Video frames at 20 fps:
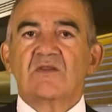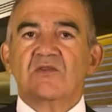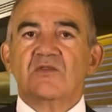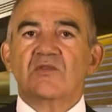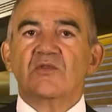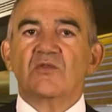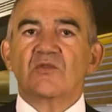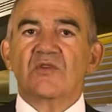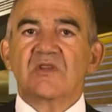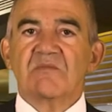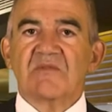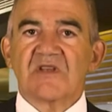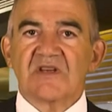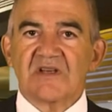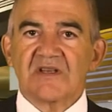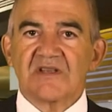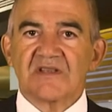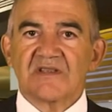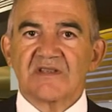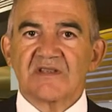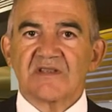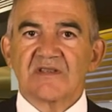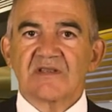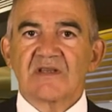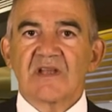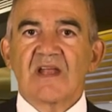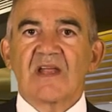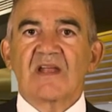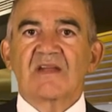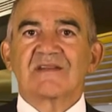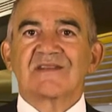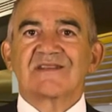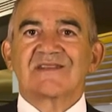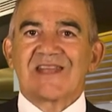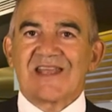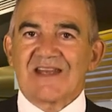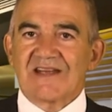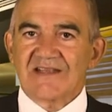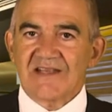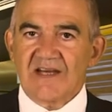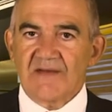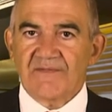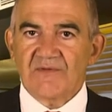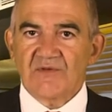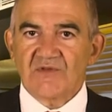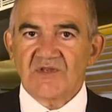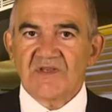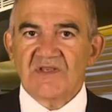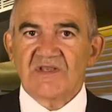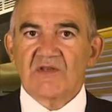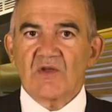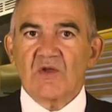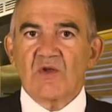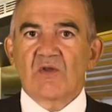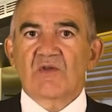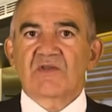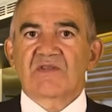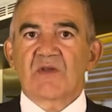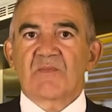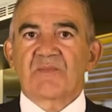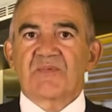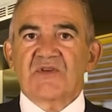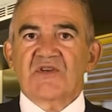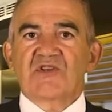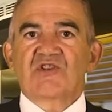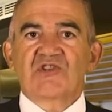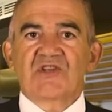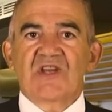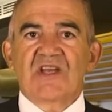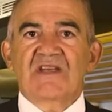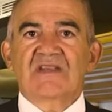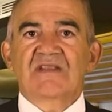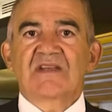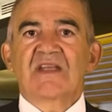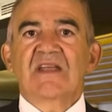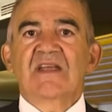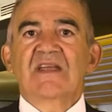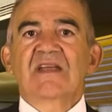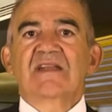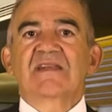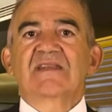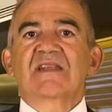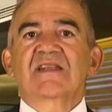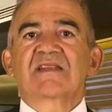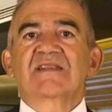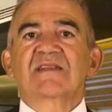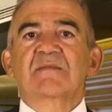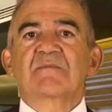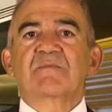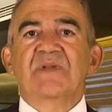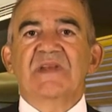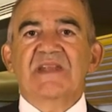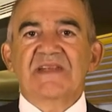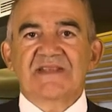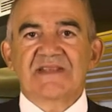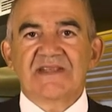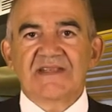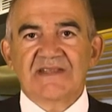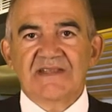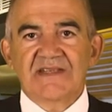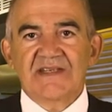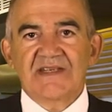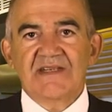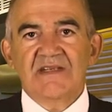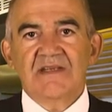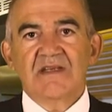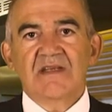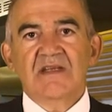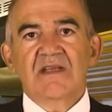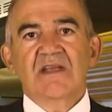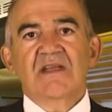New immigrants and tax refugees also appreciate the simplicity,